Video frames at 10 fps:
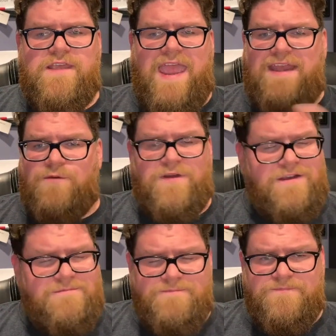anywhere?
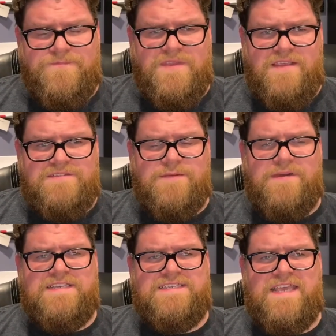If
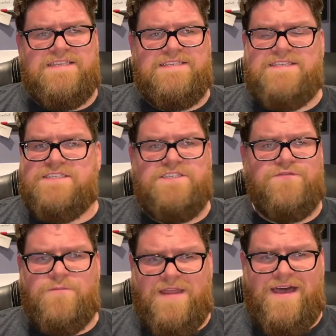somebody says, this is
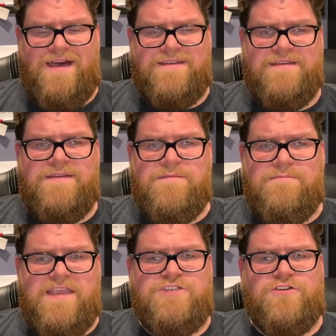from God,
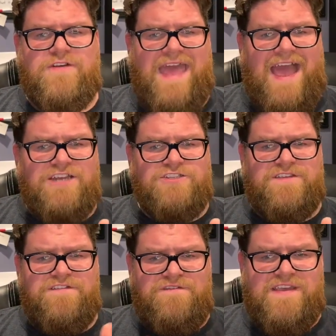make sure it
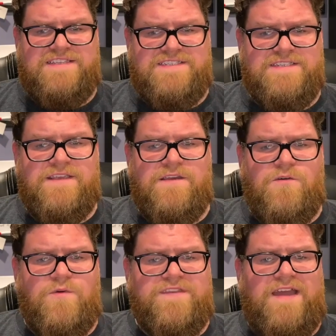actually fits
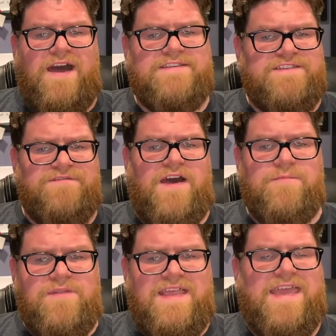with God's
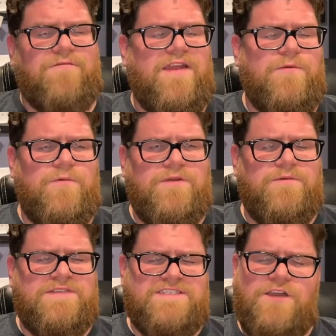divine plan, right?
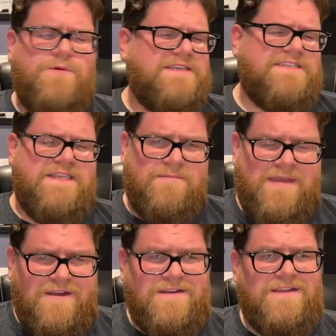It's so easy in
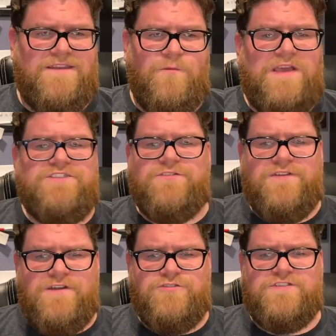America and Western
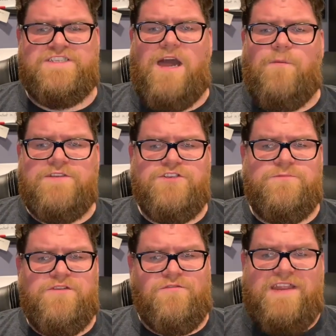countries. God wants you to
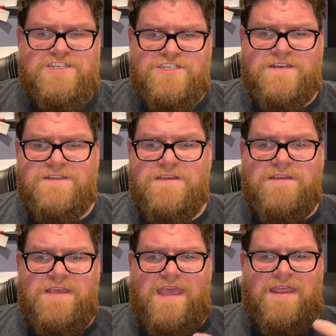be rich
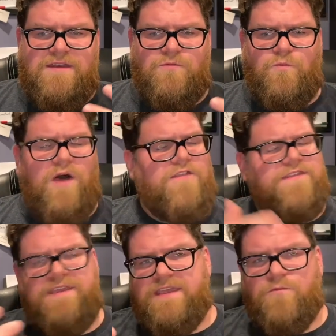and
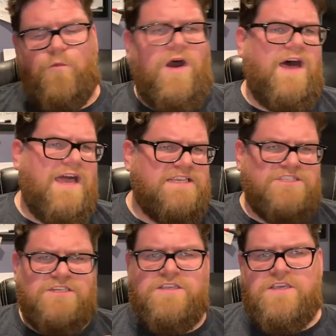wealthy and wise,
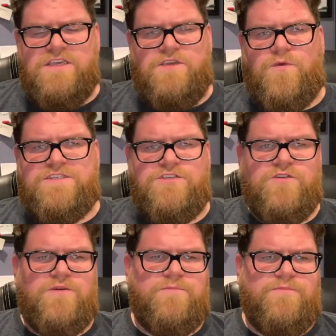and he wants you
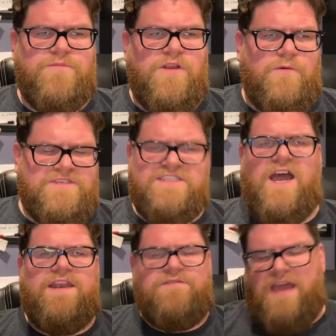to, you know, a
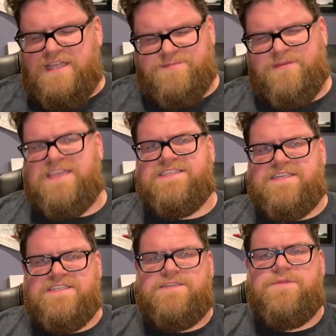sign of God's
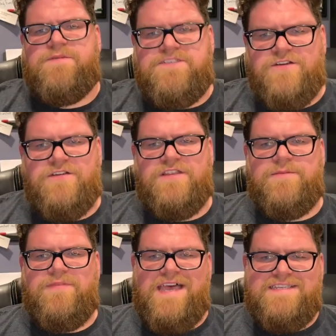blessing is to be materially
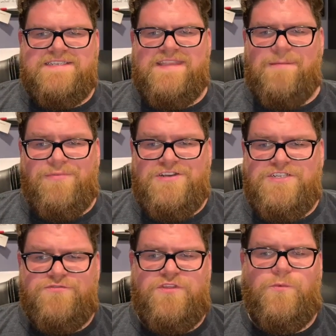blessed, and that
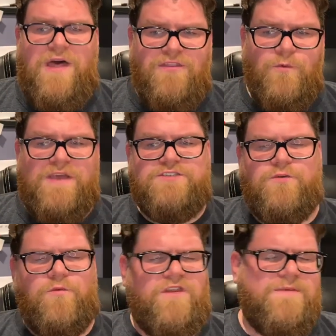preaches really well in the
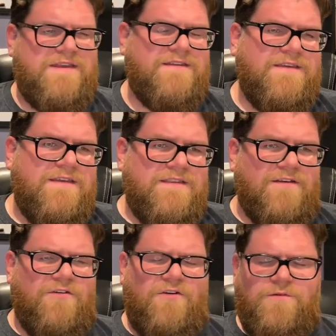Western world. I mean,
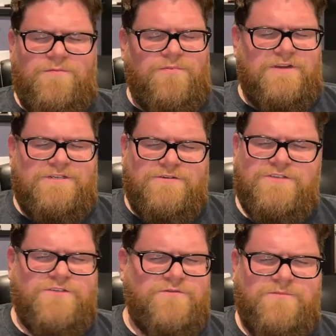there are whole preachers
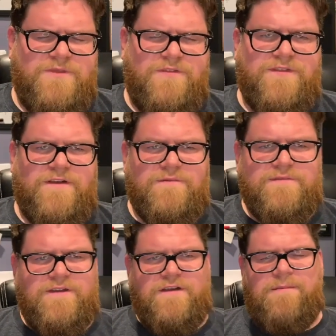who built
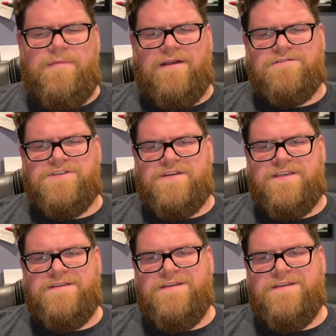their empires on it.